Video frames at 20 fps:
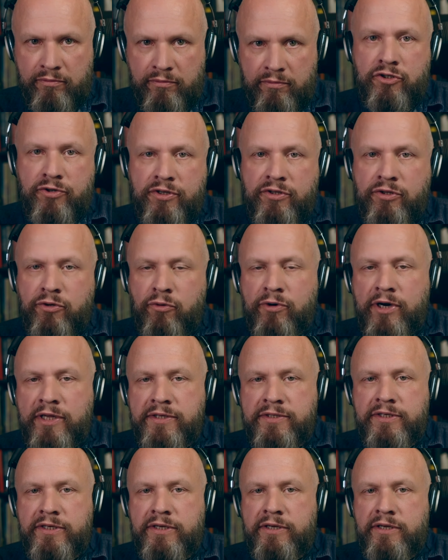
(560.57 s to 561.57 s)
Treat your
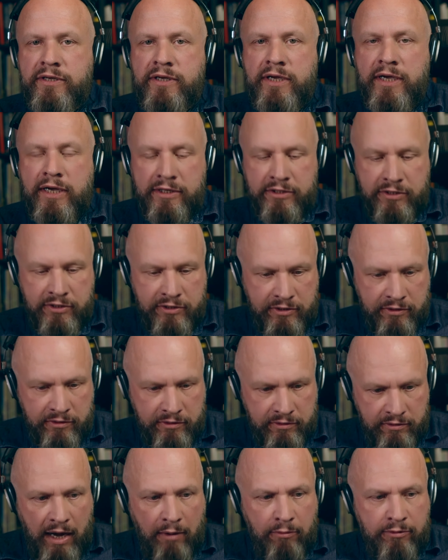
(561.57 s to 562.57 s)
IT as,
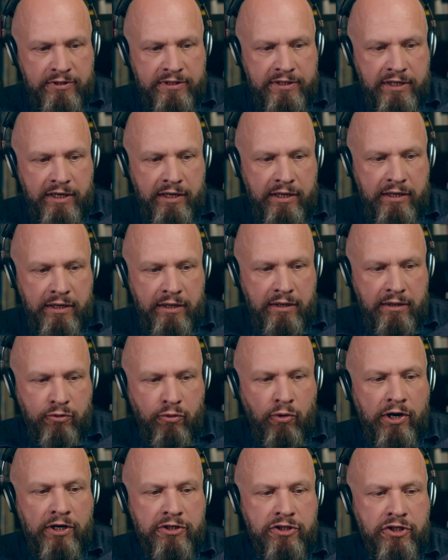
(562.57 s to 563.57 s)
I would say,
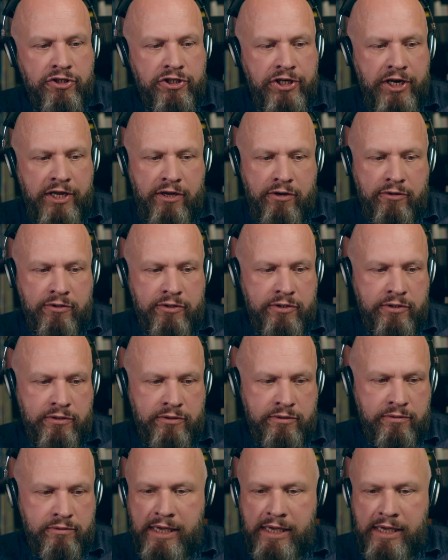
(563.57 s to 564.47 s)
college genius,